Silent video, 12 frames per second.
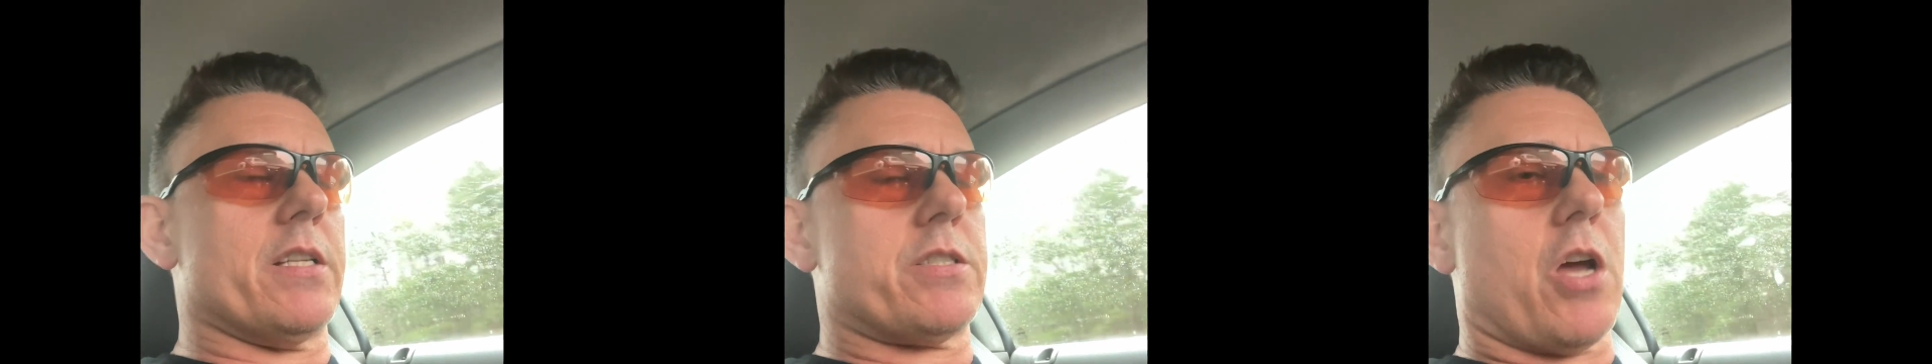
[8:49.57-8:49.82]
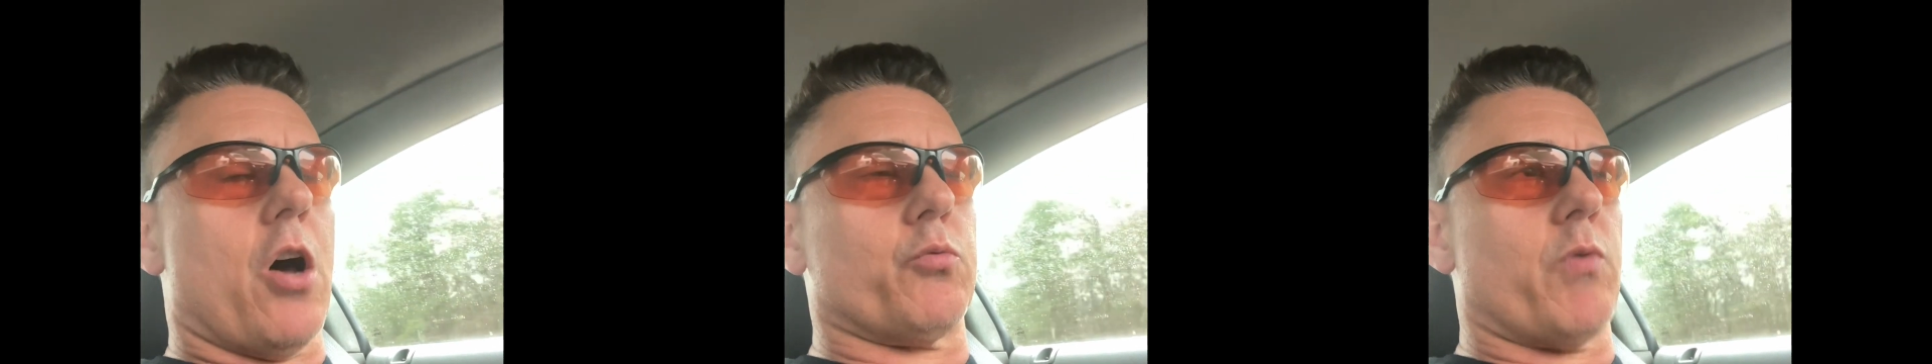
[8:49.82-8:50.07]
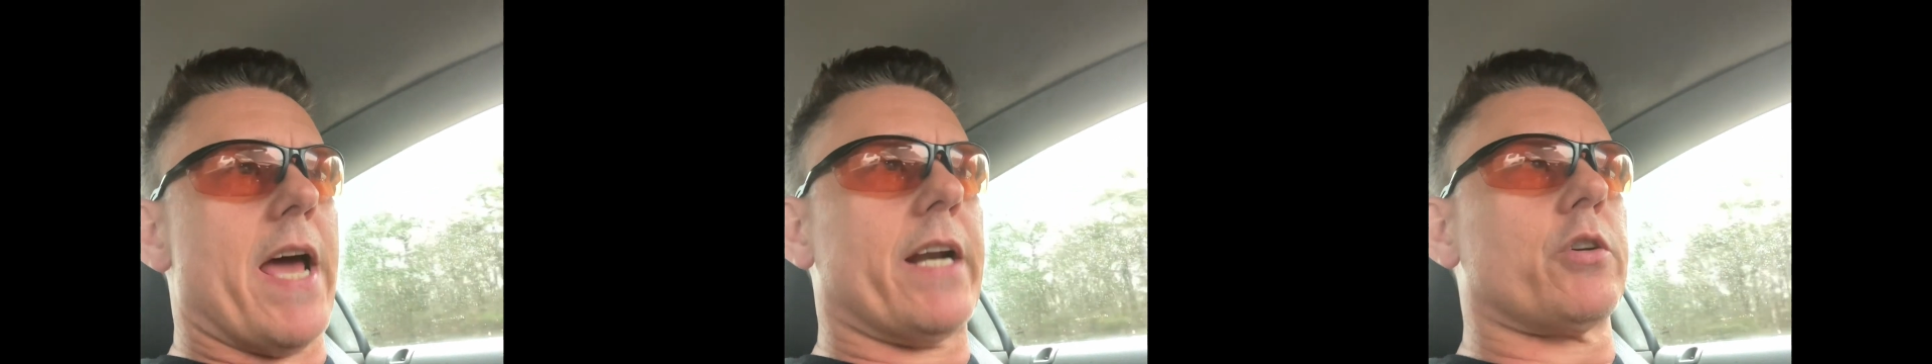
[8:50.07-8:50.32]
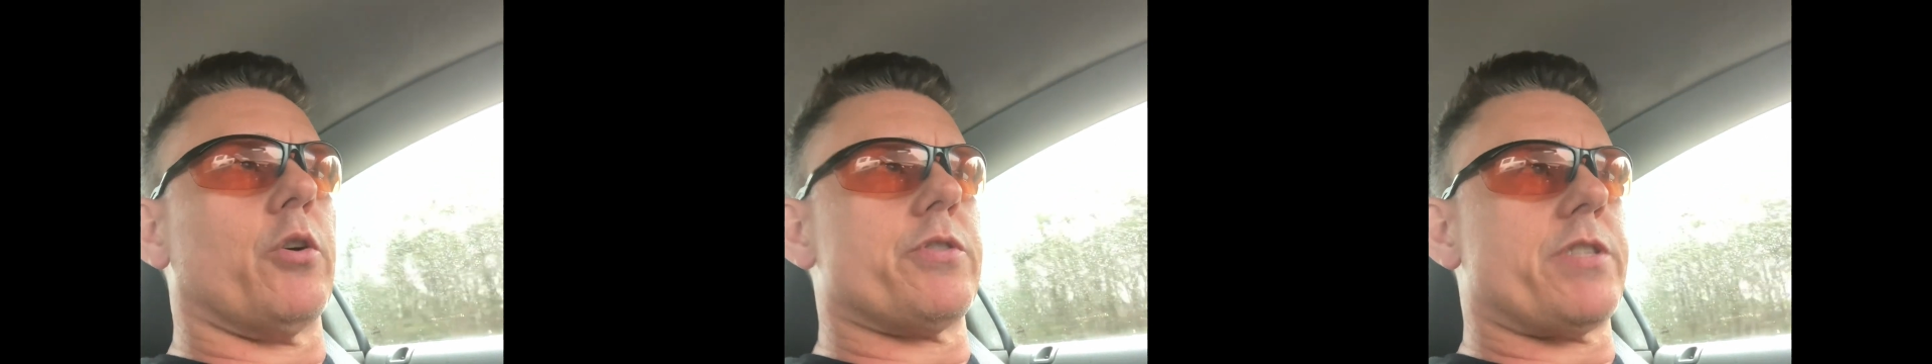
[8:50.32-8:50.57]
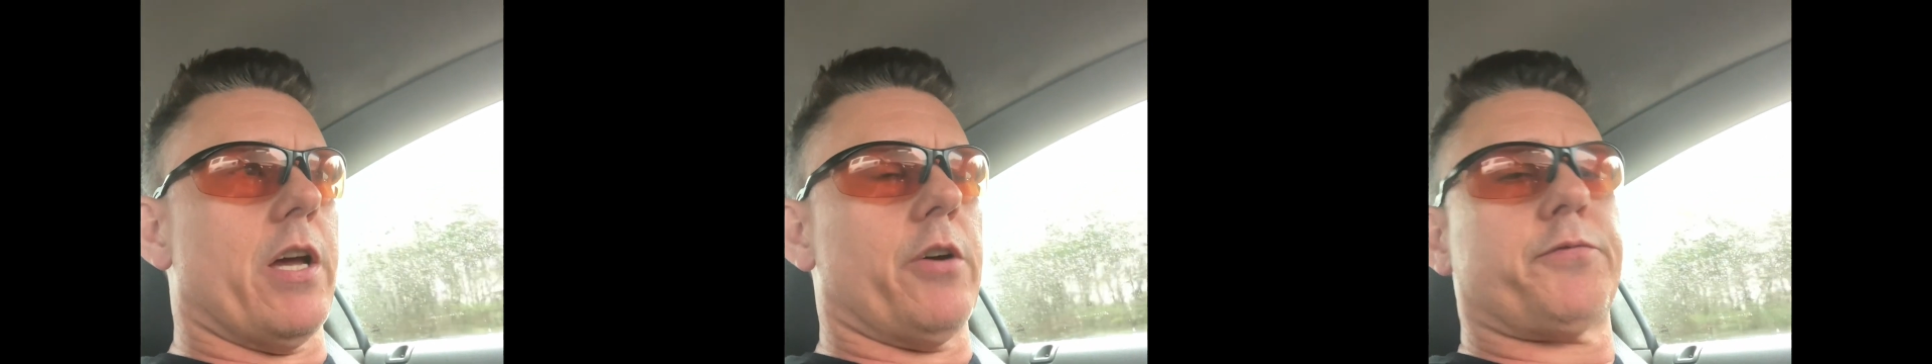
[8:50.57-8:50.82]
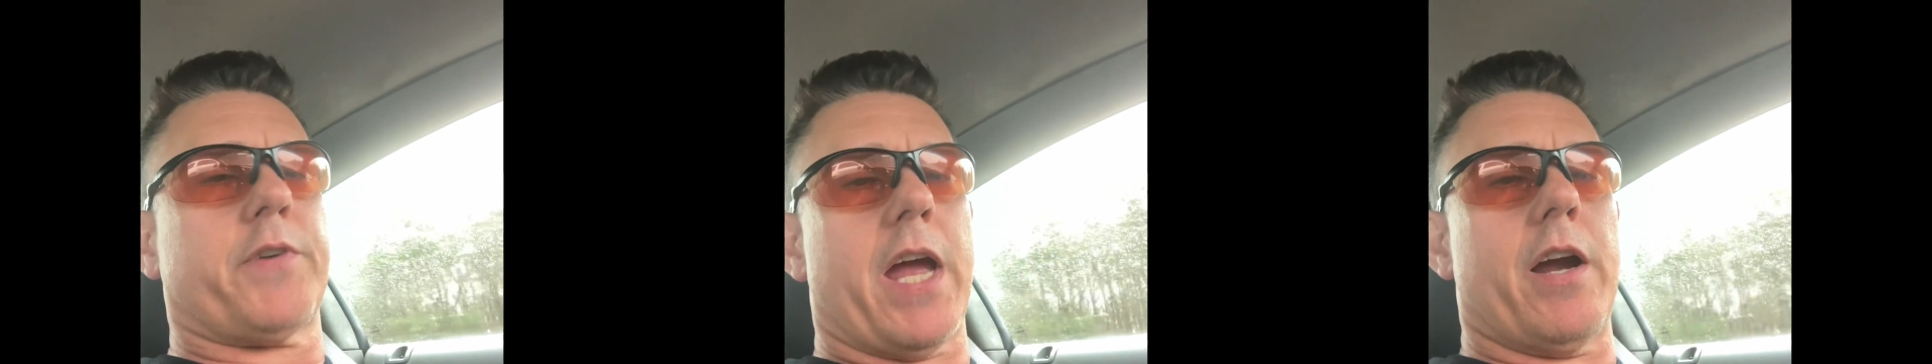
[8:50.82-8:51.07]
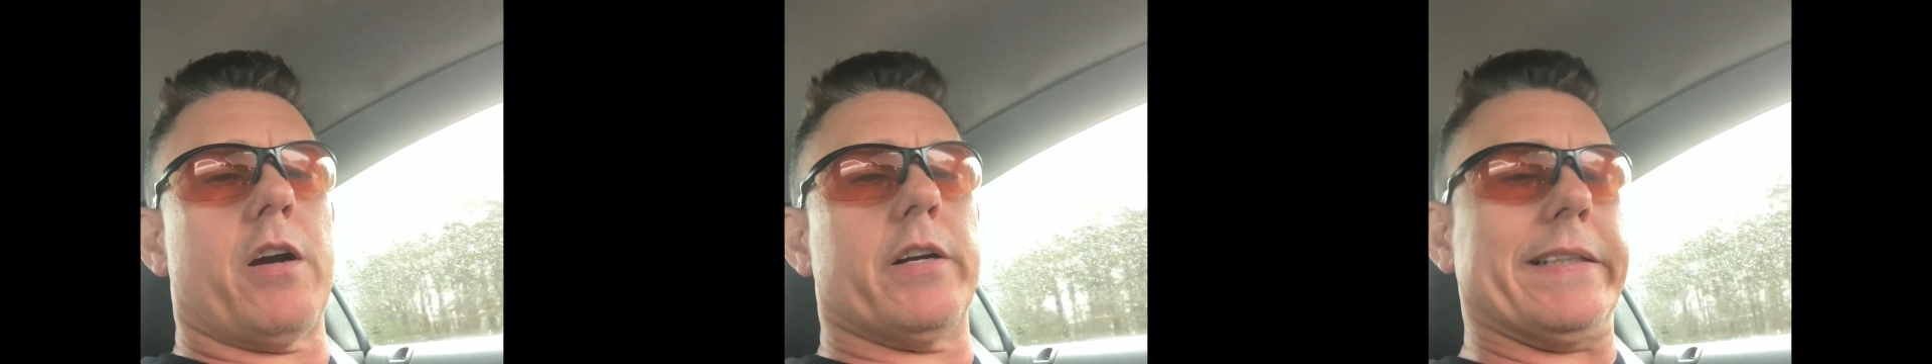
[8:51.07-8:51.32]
It's called radical self-care,